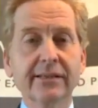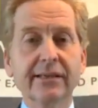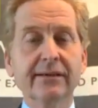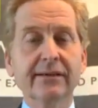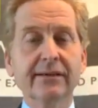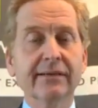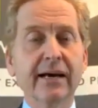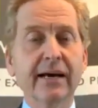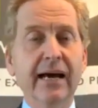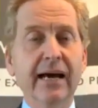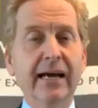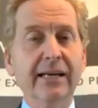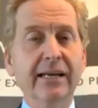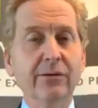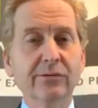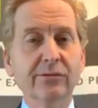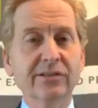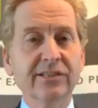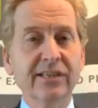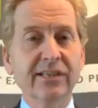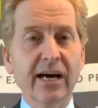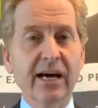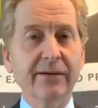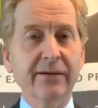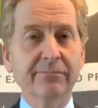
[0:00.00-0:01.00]
and it was
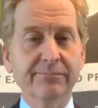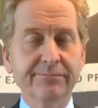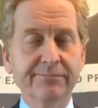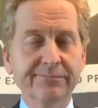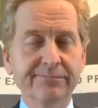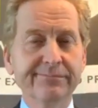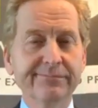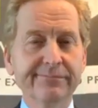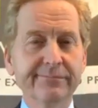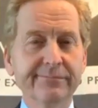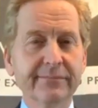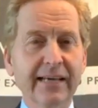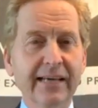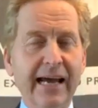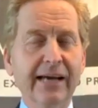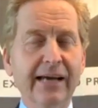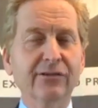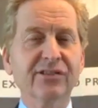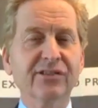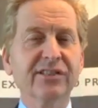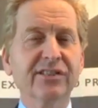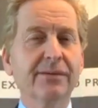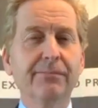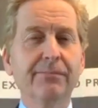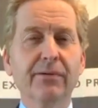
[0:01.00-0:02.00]
done. How
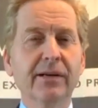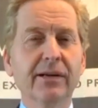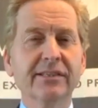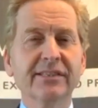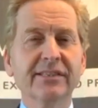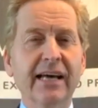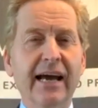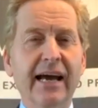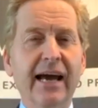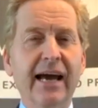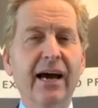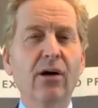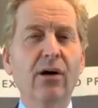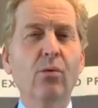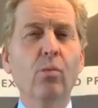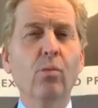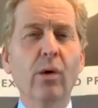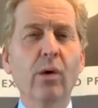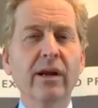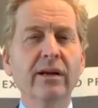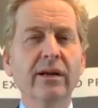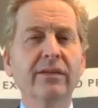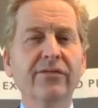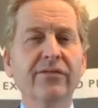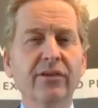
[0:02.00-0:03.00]
simple is that? How
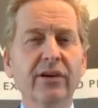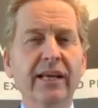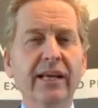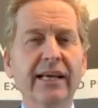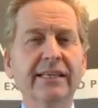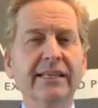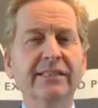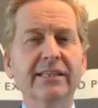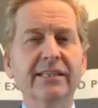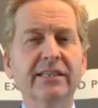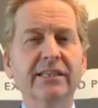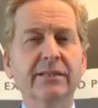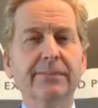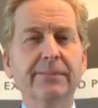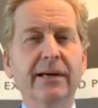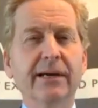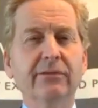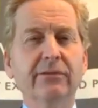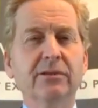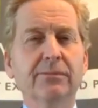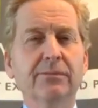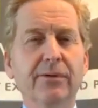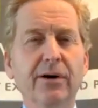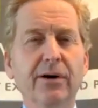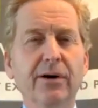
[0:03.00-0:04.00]
wonderful is it to be able
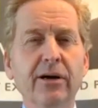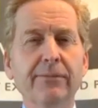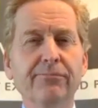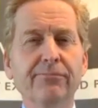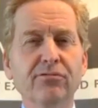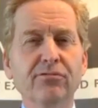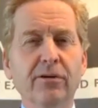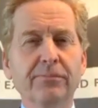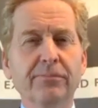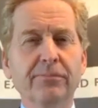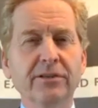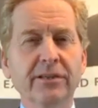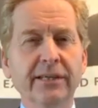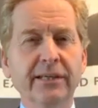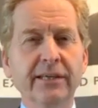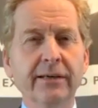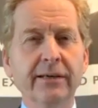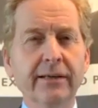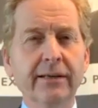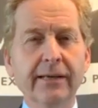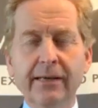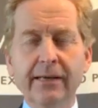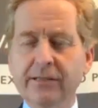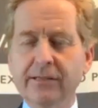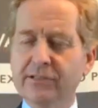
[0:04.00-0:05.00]
to buy property
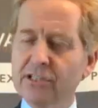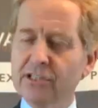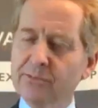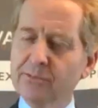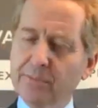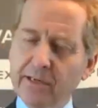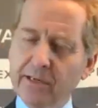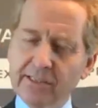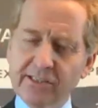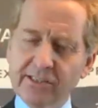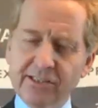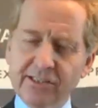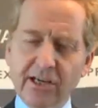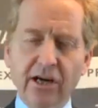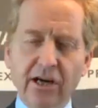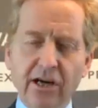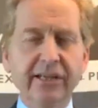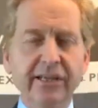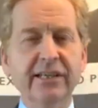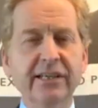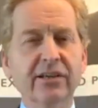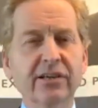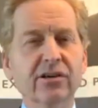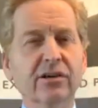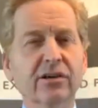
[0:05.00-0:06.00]
just by signing
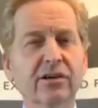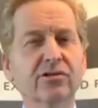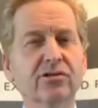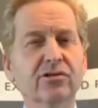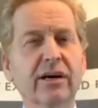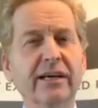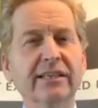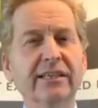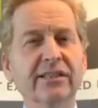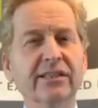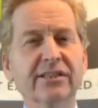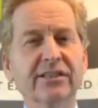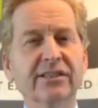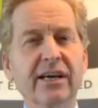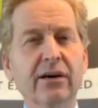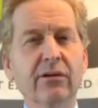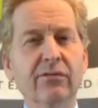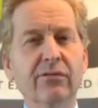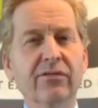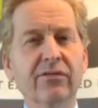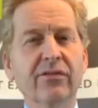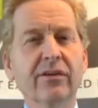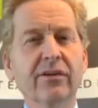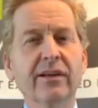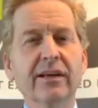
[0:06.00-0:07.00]
your contract
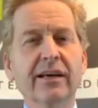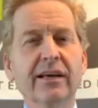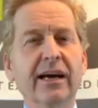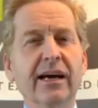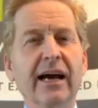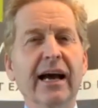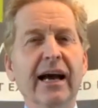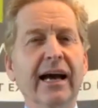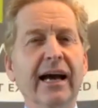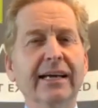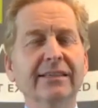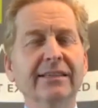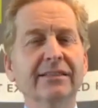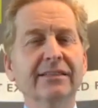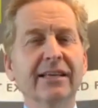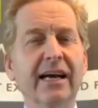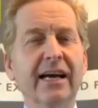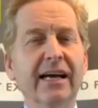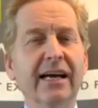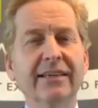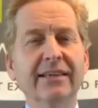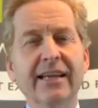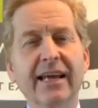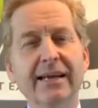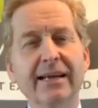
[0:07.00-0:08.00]
yourself and
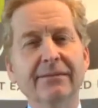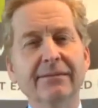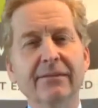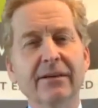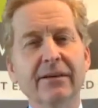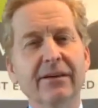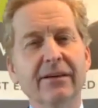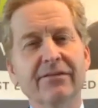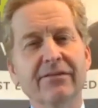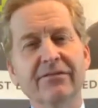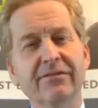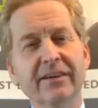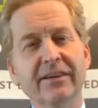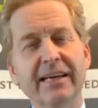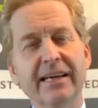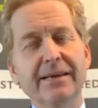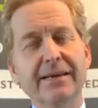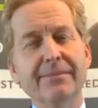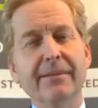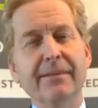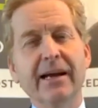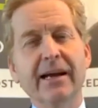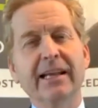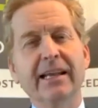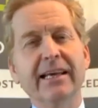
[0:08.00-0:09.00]
then emailing